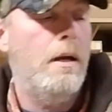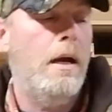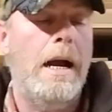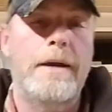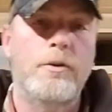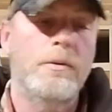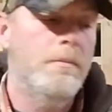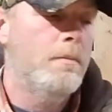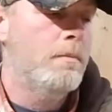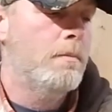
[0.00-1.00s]
Iron,
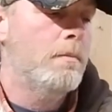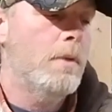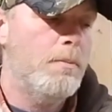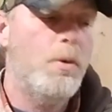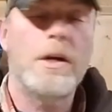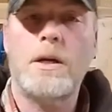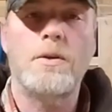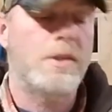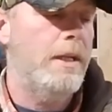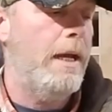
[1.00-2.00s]
they're pretty
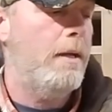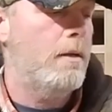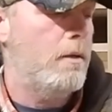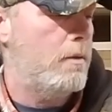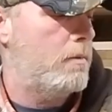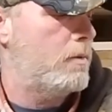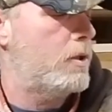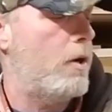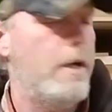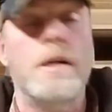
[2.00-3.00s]
close in that, or
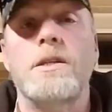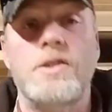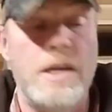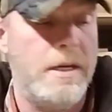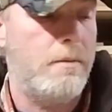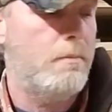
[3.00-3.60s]
sorry, zinc.